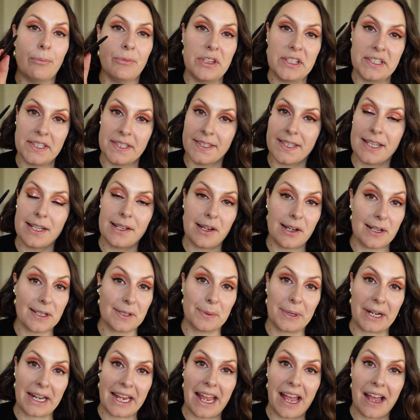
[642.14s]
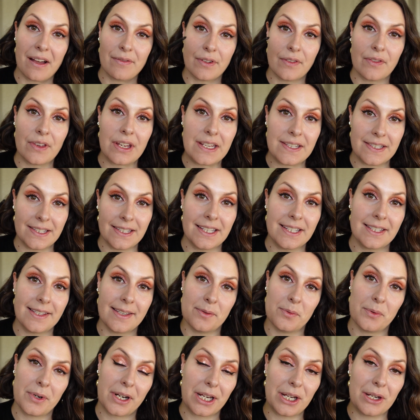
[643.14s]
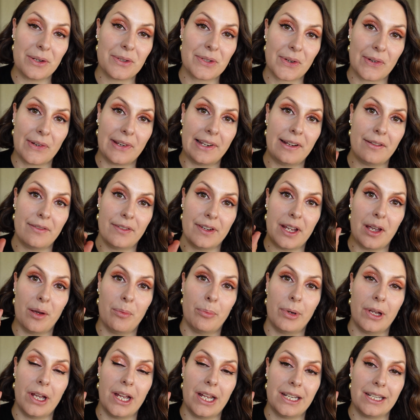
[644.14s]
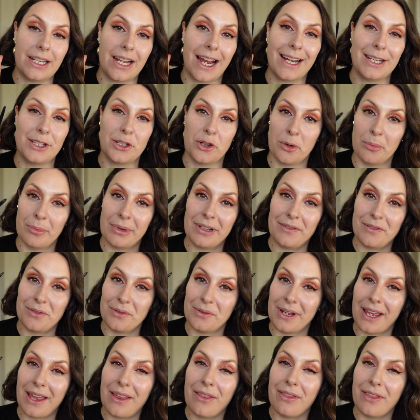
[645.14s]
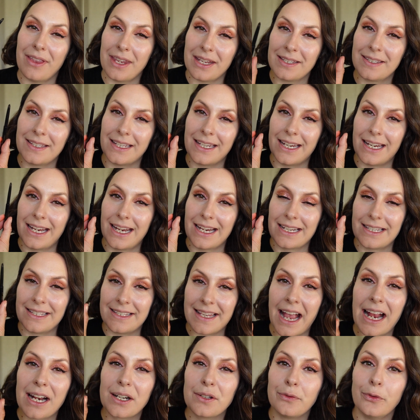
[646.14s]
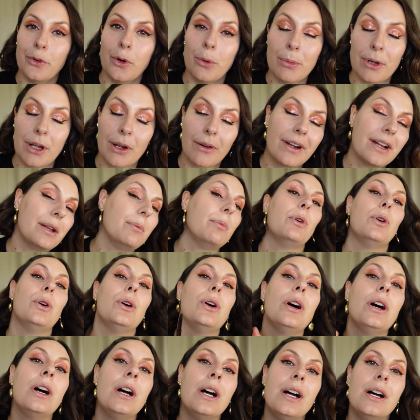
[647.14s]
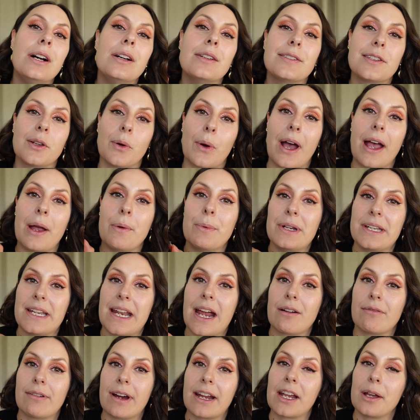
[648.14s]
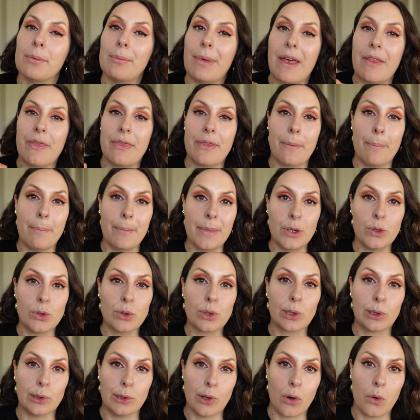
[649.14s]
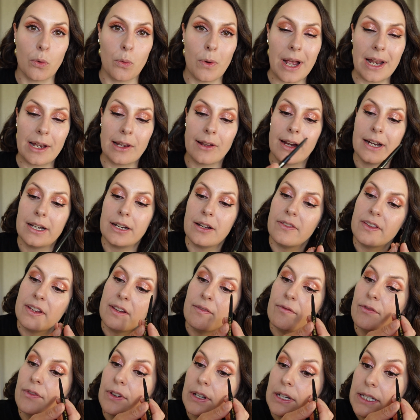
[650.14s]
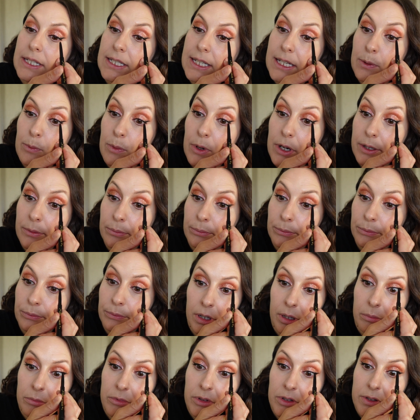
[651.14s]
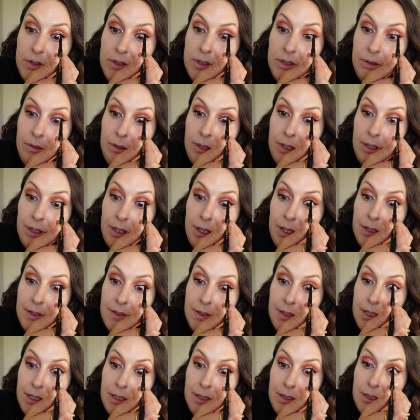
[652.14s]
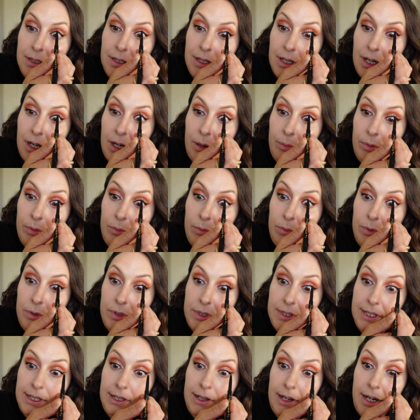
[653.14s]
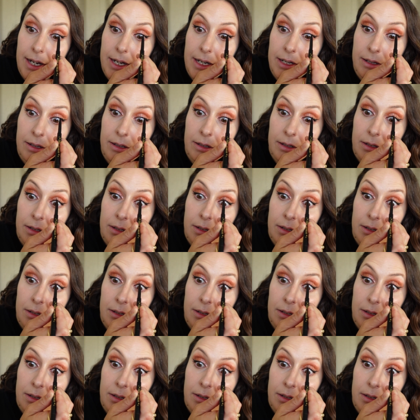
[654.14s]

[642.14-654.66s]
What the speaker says: This is the last one I have of these, and this is what I used on Olivia, but I don't believe you can get this exact formula anymore. So I would now recommend the Milk Longwear liner, the Infinity one. And I'm just doing this into the upper waterline,